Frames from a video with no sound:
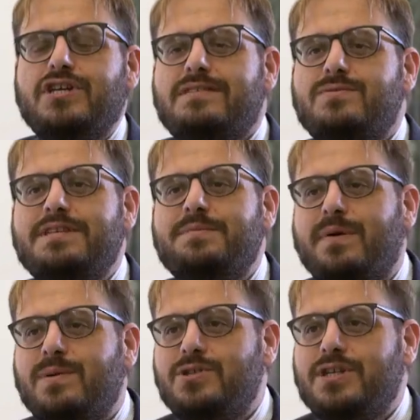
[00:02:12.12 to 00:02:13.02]
JUST2CE
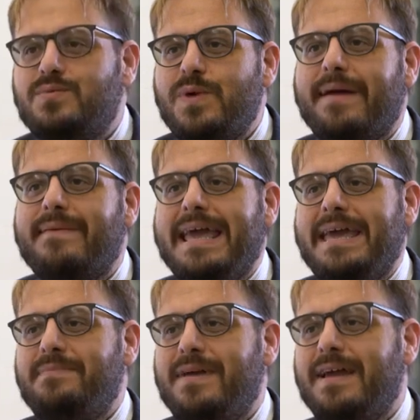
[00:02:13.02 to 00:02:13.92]
project, we are
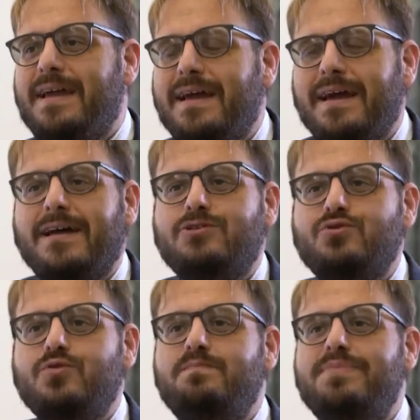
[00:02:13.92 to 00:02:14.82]
aiming
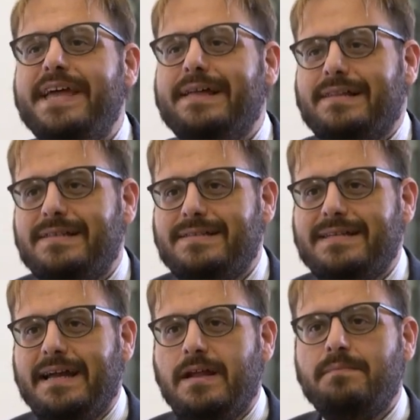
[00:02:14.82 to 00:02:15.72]
to
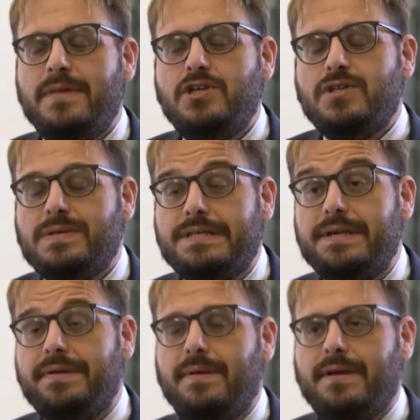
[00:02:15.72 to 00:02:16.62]
build an ambitious
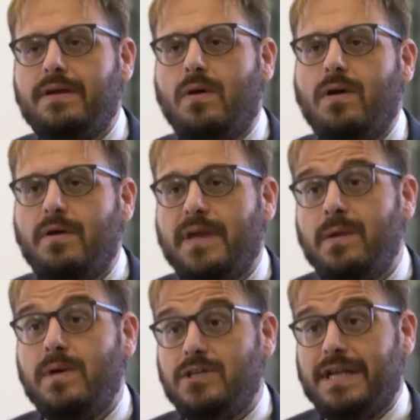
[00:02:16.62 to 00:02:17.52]
circular
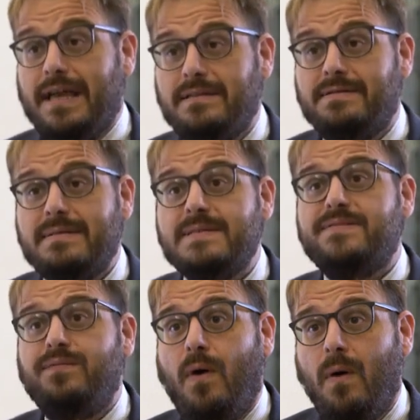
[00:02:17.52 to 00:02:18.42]
economy which can
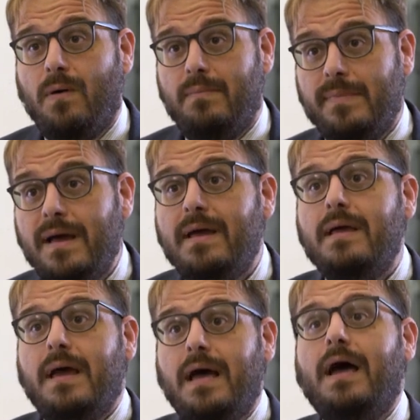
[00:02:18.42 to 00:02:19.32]
transform
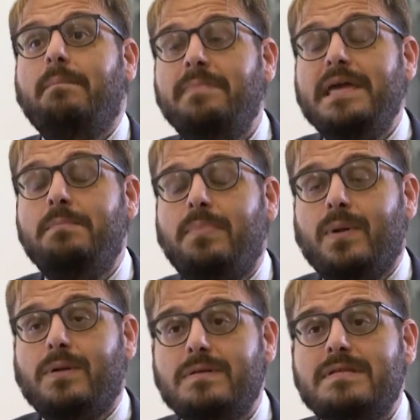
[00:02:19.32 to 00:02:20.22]

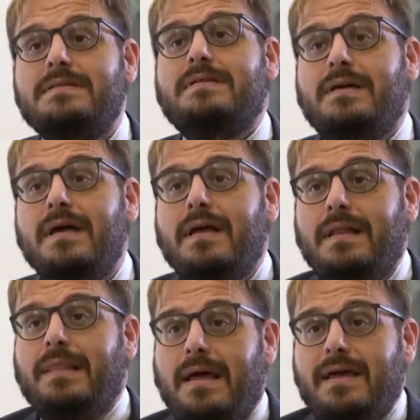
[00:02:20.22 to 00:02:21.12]
people's
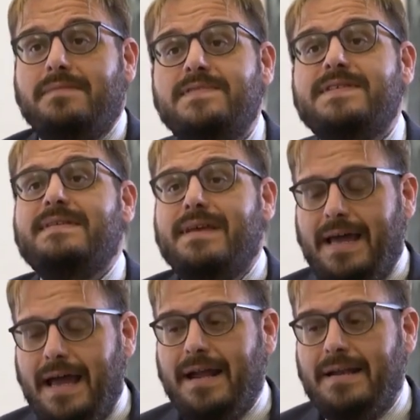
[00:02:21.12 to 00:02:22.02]
lives
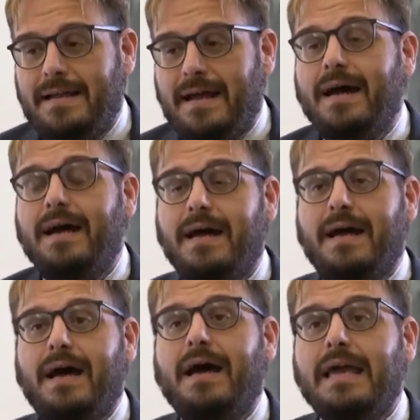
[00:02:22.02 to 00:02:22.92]
and
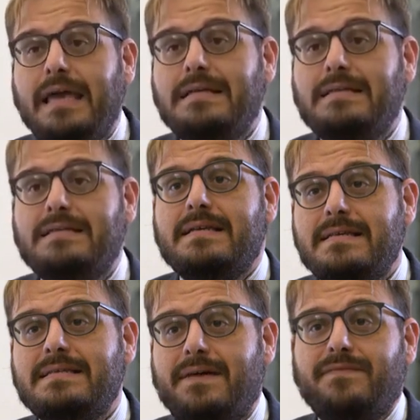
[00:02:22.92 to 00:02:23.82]
is
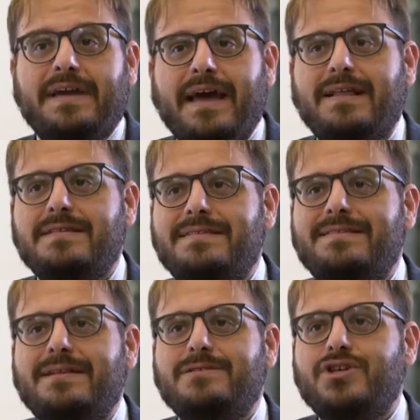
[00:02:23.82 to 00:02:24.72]
something else
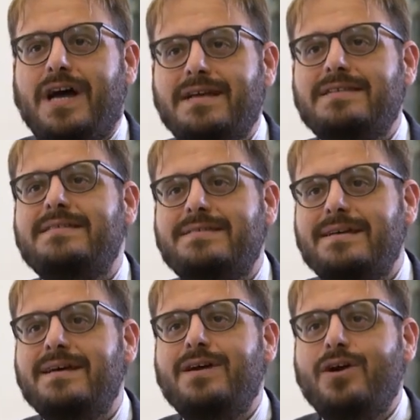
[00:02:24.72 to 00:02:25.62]
than just
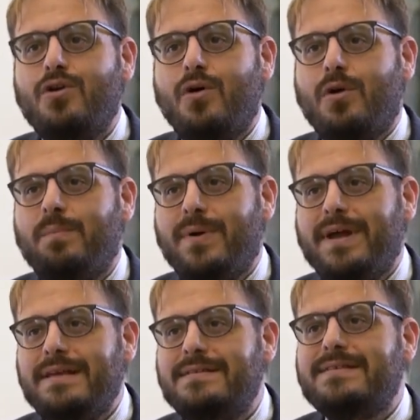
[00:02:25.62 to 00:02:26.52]

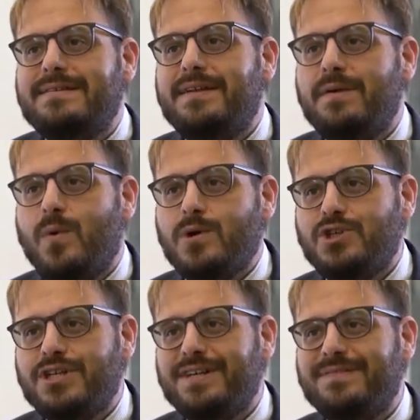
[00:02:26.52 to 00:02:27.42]
corporate
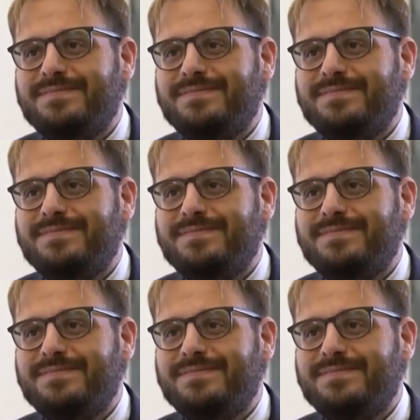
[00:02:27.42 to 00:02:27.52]
greenwashing.